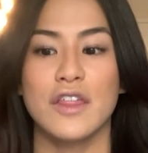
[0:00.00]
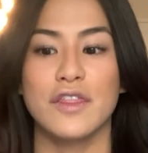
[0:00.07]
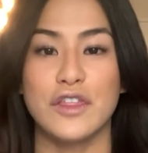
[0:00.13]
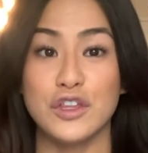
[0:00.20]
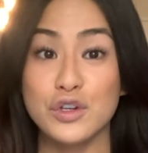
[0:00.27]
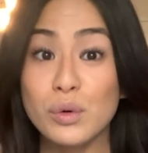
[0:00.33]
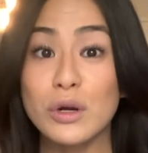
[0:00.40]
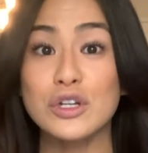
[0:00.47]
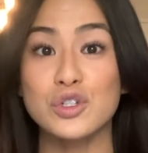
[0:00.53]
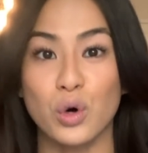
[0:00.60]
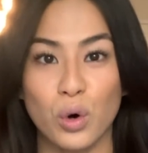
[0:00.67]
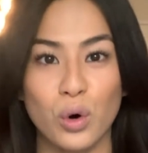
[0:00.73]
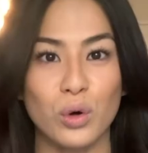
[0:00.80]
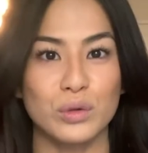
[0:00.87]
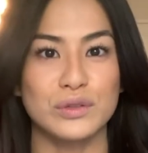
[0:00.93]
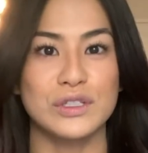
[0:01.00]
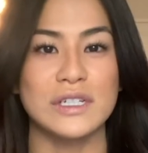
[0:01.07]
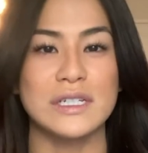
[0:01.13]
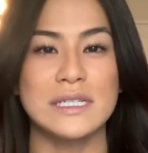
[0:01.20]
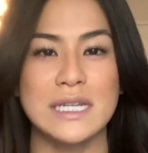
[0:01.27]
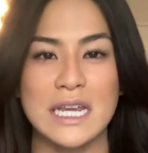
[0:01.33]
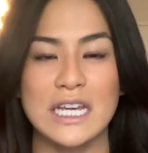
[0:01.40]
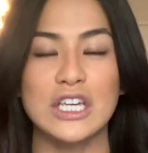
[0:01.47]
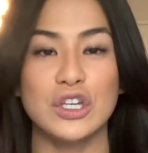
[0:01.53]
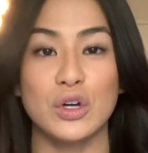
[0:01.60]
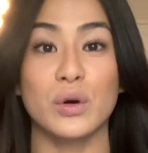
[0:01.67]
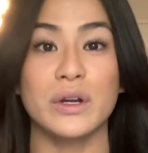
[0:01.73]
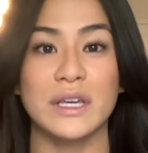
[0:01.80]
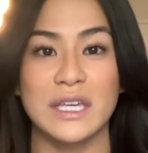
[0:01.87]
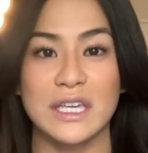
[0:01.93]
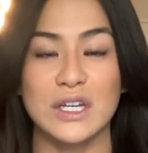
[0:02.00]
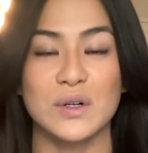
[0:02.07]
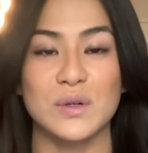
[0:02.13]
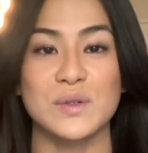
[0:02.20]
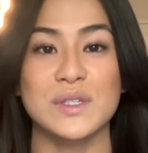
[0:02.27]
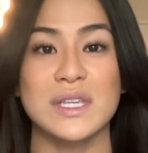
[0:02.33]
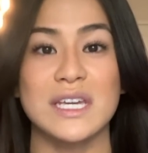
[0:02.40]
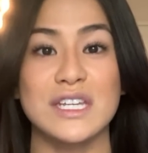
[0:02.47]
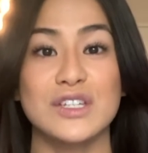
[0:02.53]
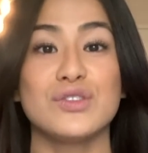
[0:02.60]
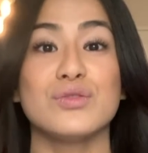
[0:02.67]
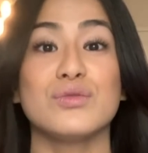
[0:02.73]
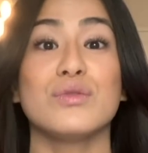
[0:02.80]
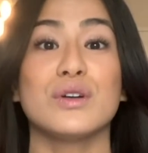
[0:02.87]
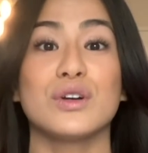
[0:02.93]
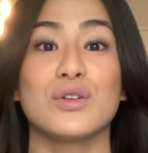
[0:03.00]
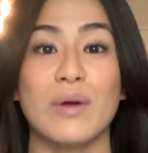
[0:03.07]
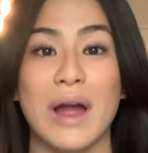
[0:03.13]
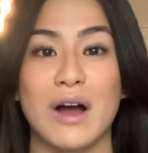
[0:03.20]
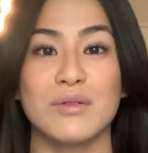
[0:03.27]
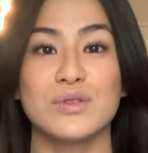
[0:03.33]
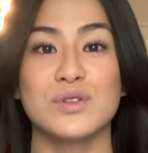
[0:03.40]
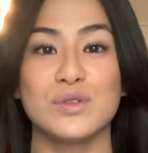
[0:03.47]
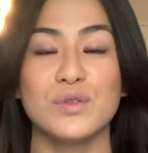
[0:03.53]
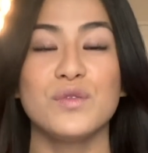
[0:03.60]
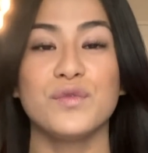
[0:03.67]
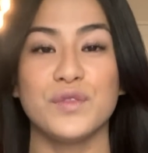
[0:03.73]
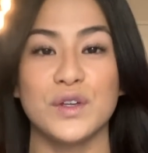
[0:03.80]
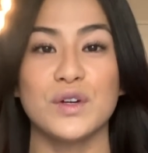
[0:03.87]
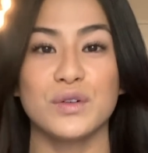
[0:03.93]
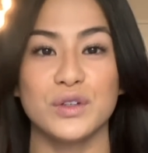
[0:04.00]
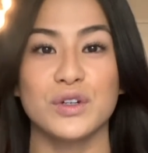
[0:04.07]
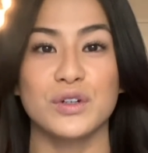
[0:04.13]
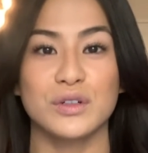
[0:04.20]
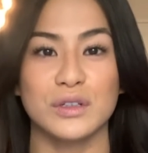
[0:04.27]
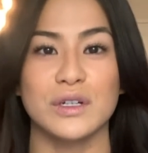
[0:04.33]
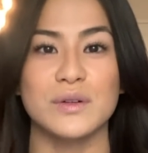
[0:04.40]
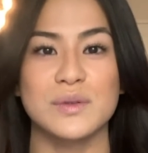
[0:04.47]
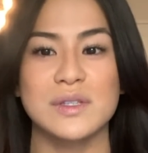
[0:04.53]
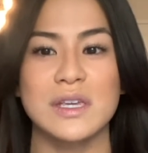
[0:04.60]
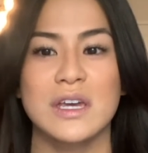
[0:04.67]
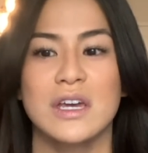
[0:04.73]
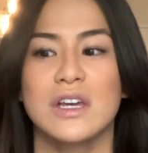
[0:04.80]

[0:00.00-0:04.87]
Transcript: You are told to dig your heels into the ground to feel your glutes.